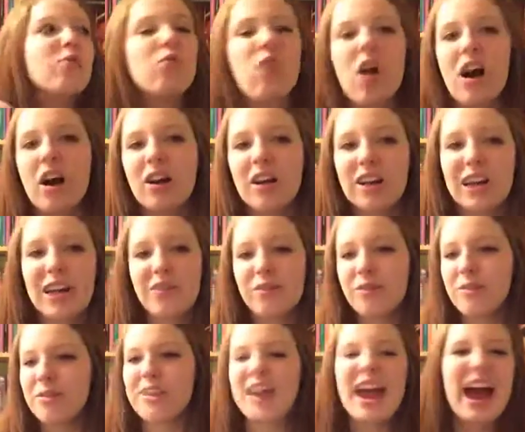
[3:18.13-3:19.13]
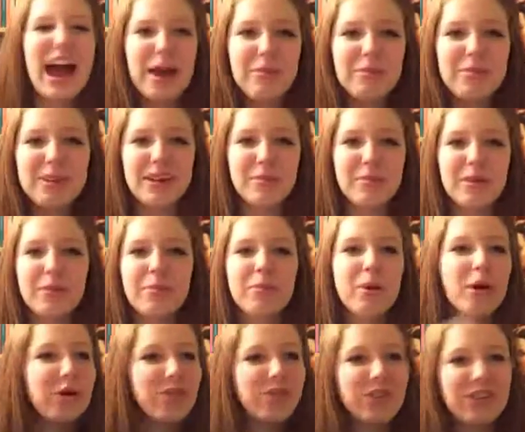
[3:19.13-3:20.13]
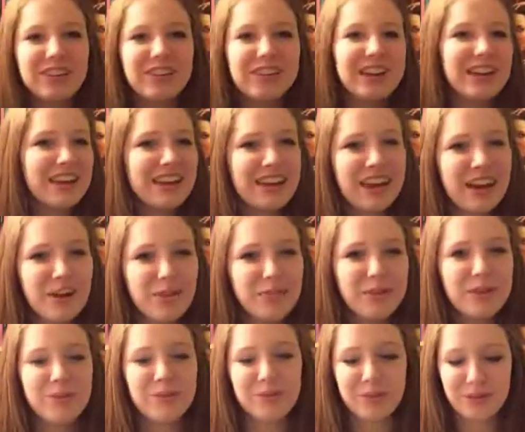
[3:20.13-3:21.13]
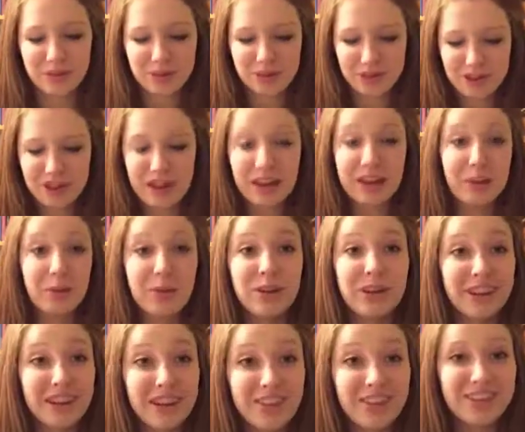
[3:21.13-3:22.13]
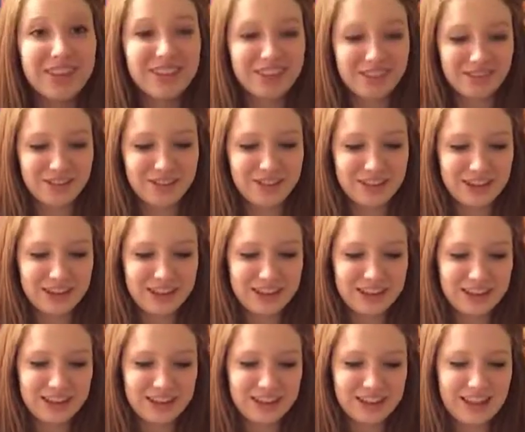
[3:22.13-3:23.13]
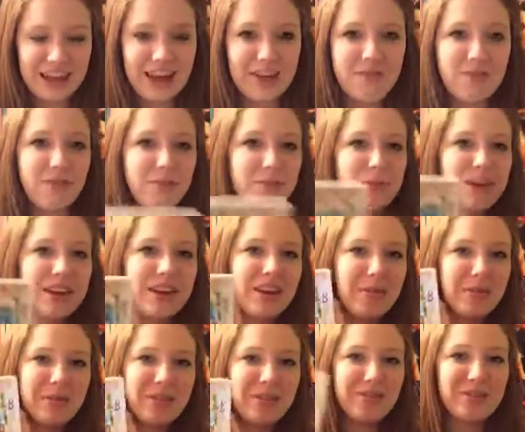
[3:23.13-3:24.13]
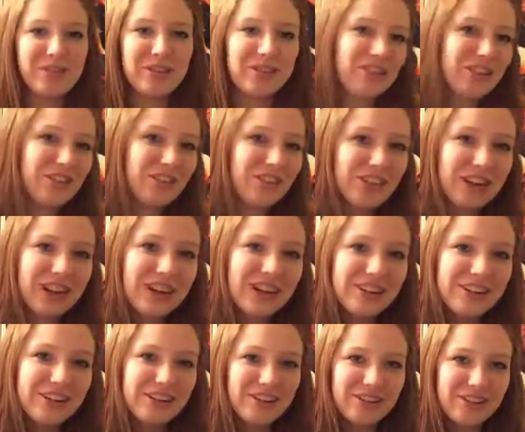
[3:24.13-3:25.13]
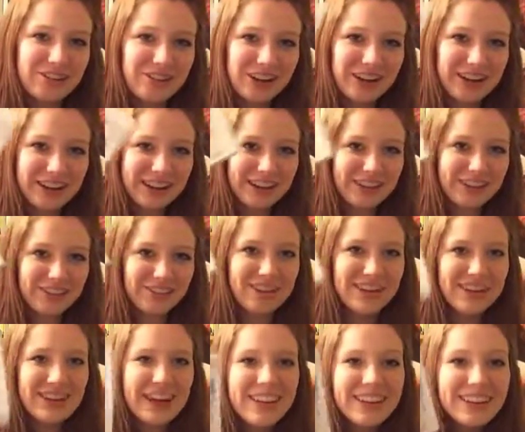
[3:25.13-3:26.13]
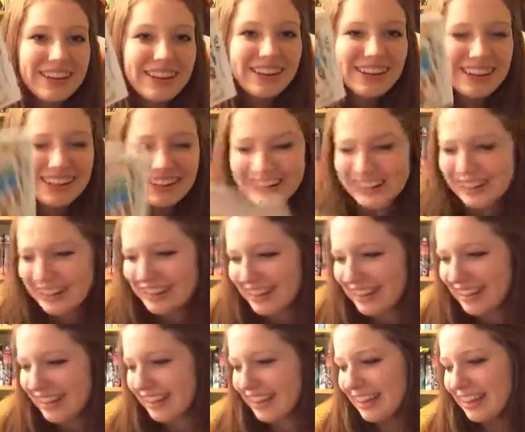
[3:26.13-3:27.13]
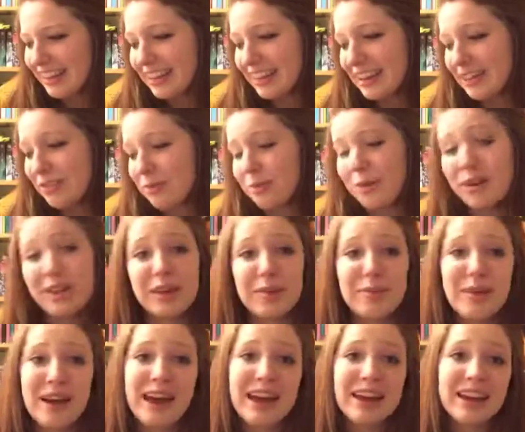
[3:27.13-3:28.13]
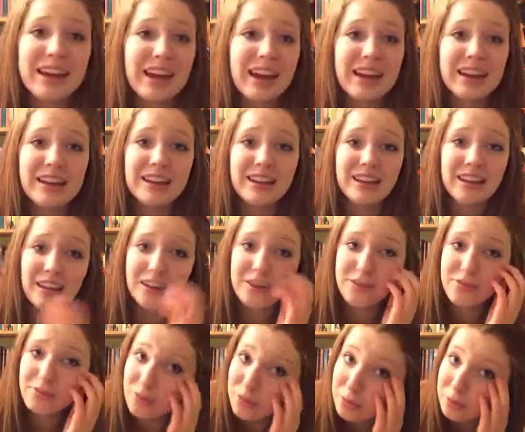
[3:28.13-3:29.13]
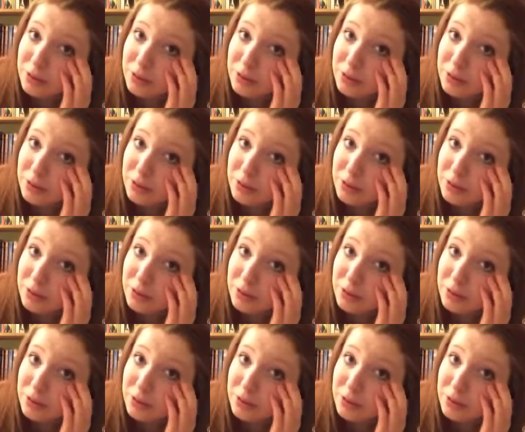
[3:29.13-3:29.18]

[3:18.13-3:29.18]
I rock. Like, everyone's happy and like perfect taking care of people, and I really love it, so I've just been making a bunch of fish shell characters and trying to get them together. It's really bad. I need a life.